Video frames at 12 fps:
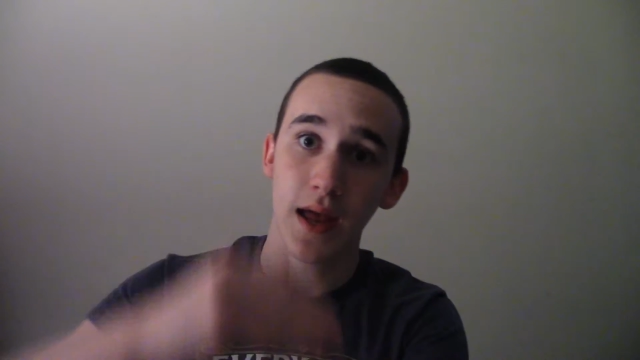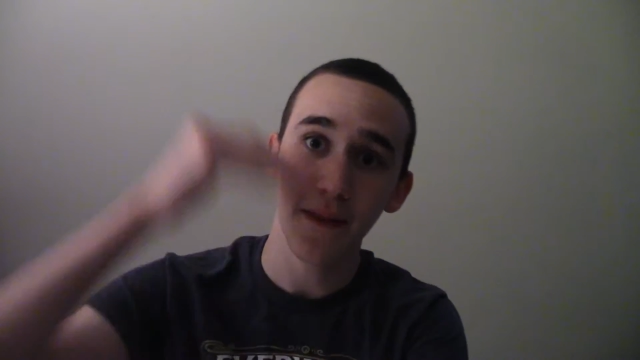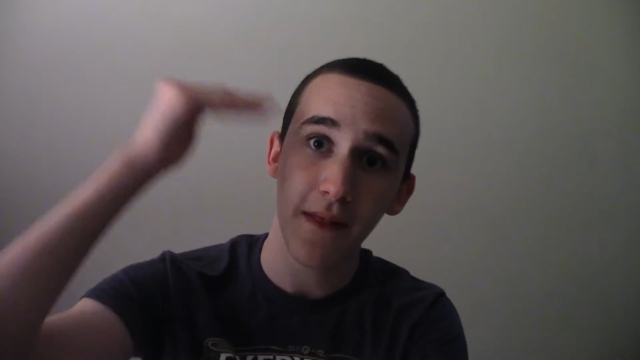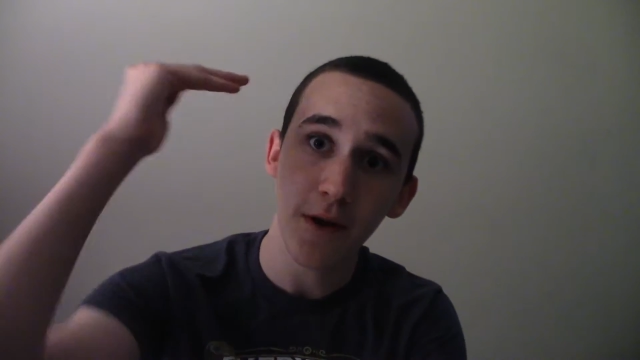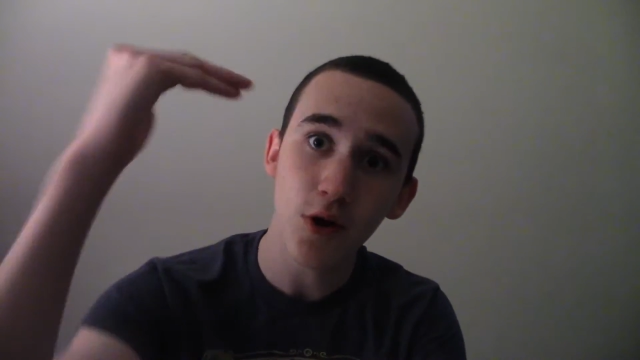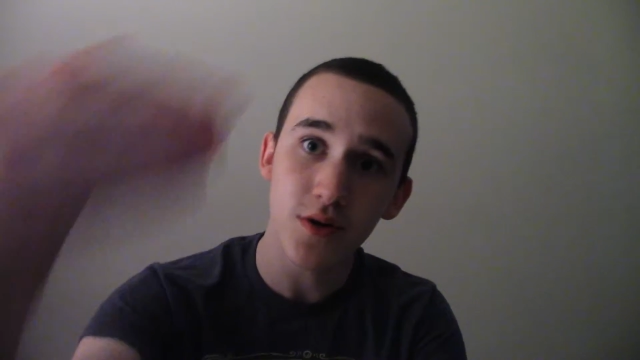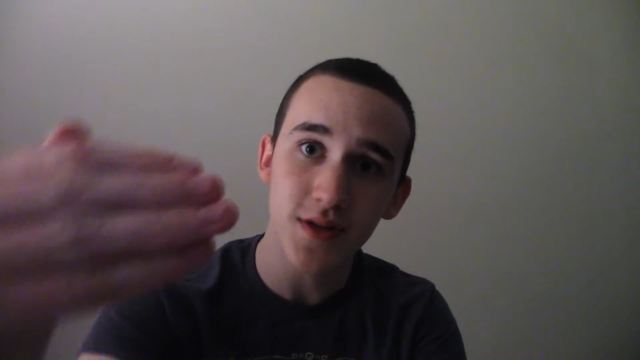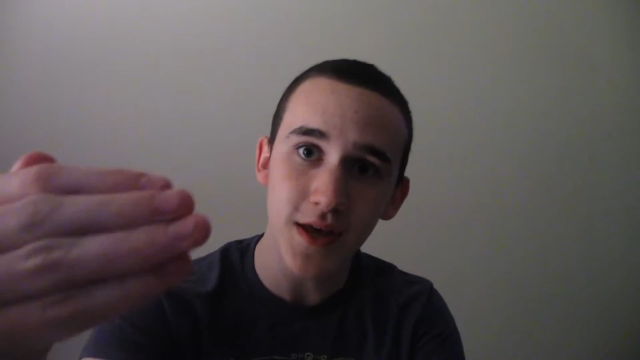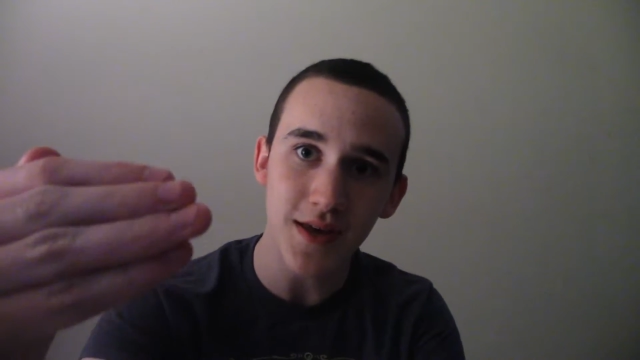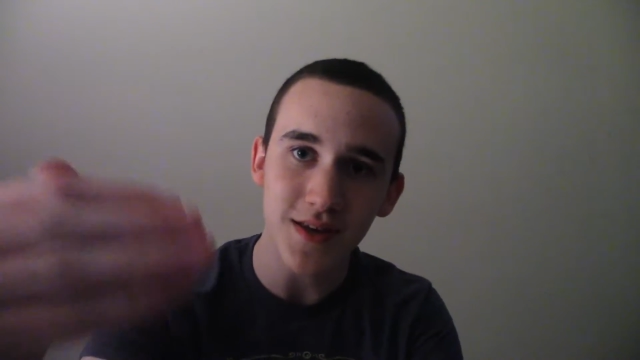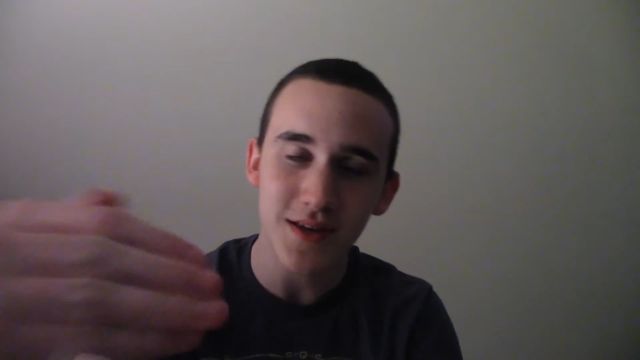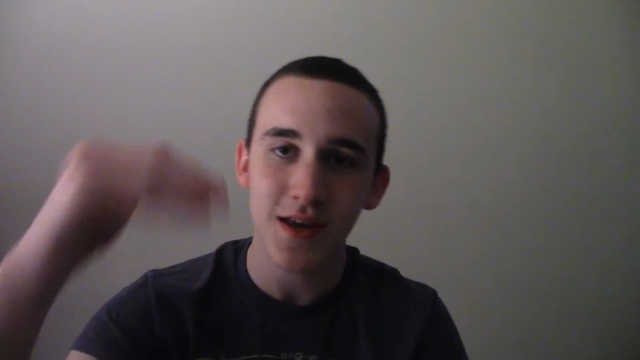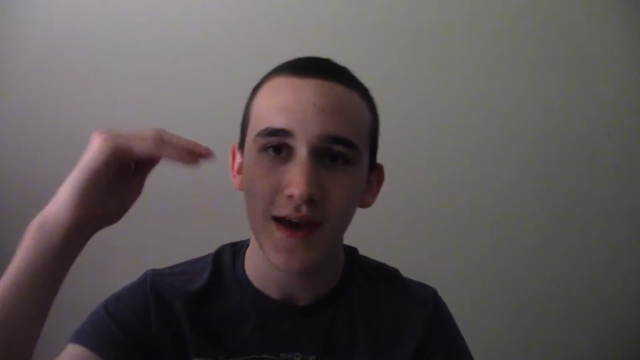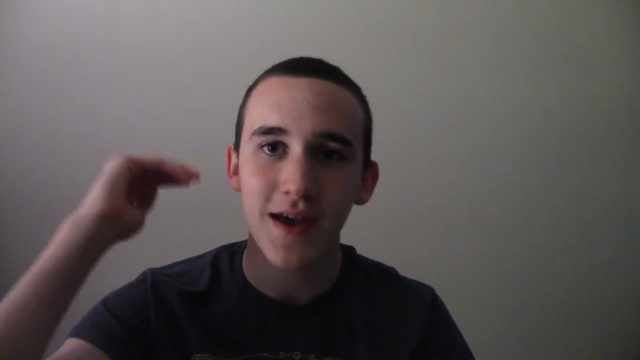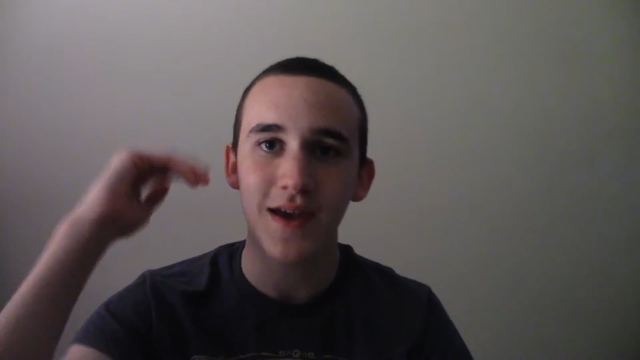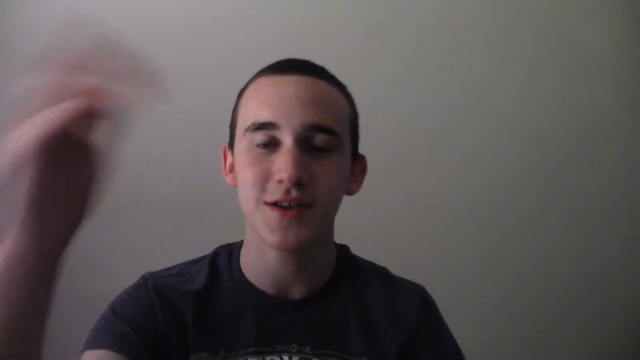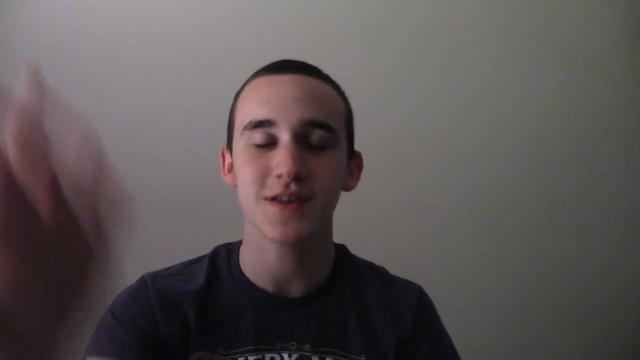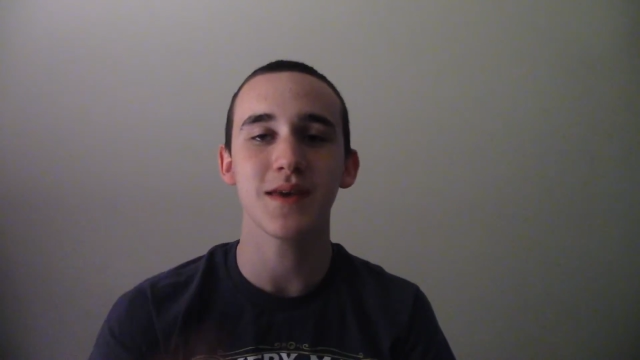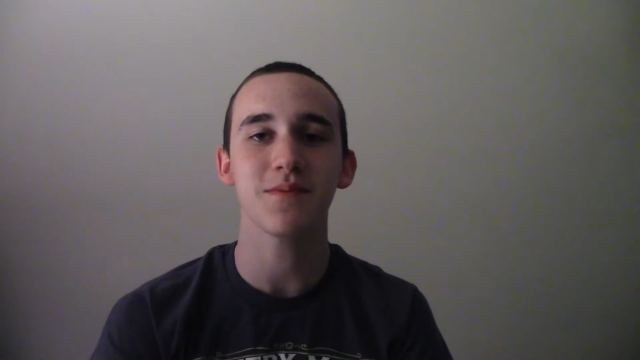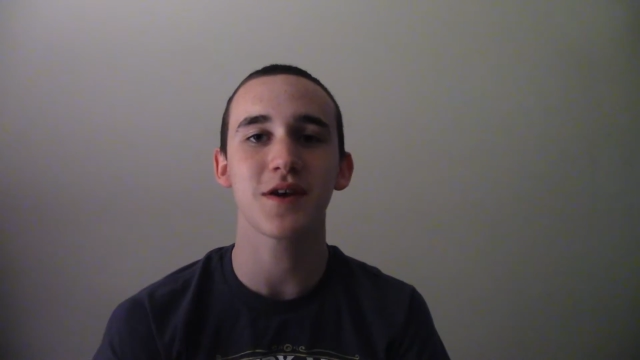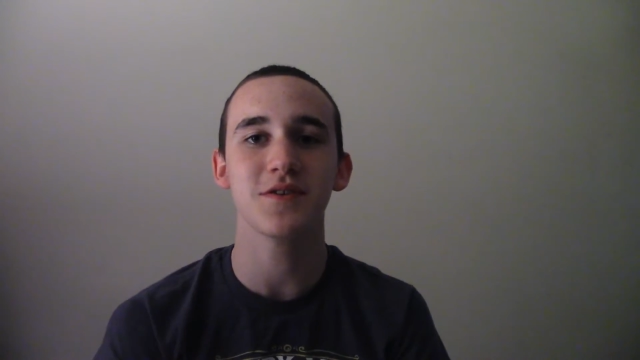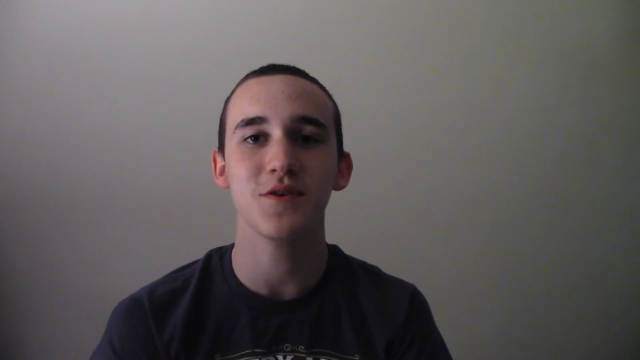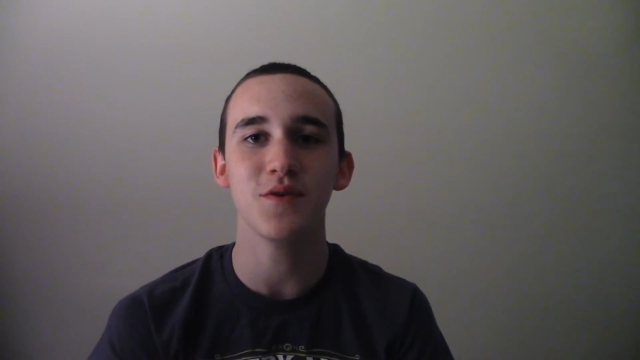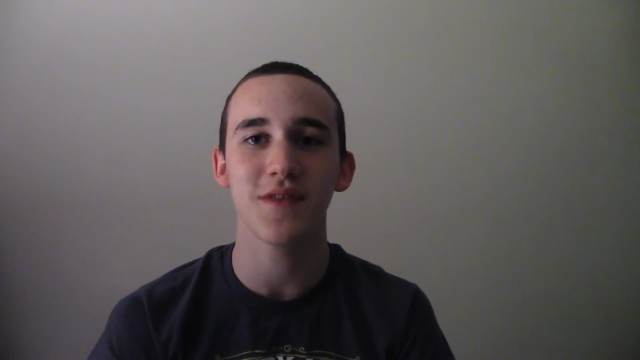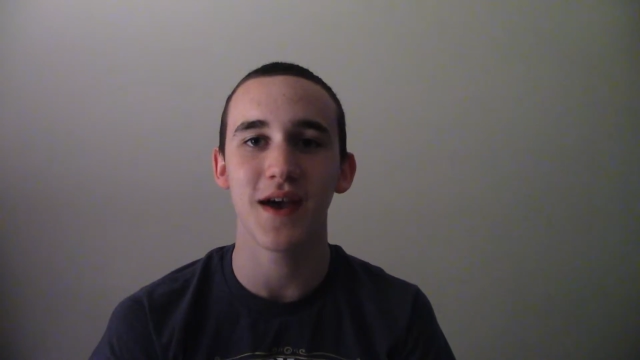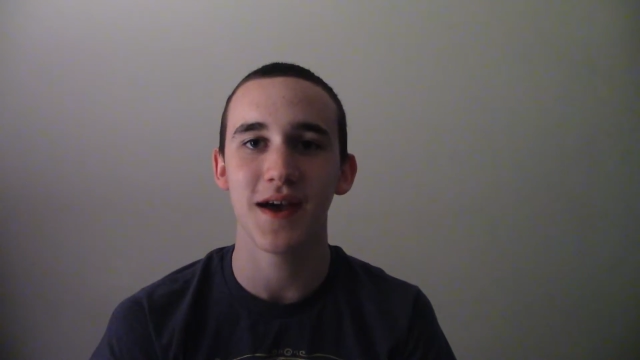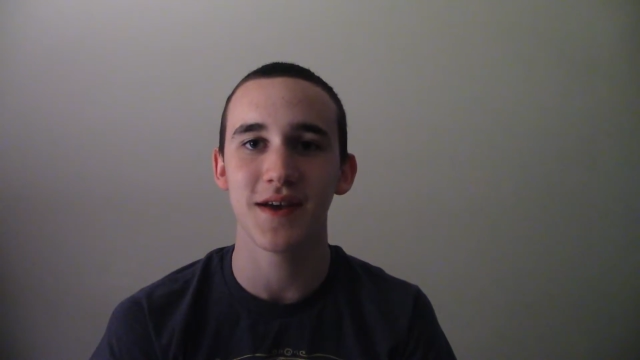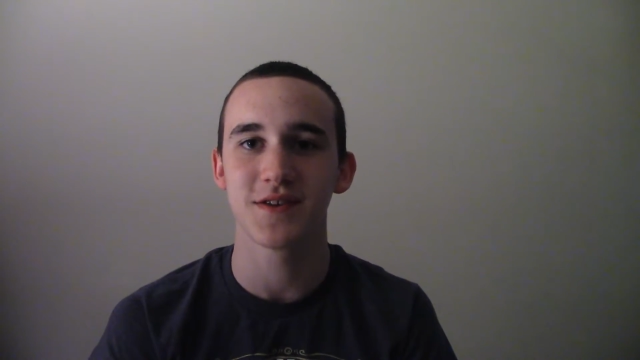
And then here's this. And it just keeps on doing that.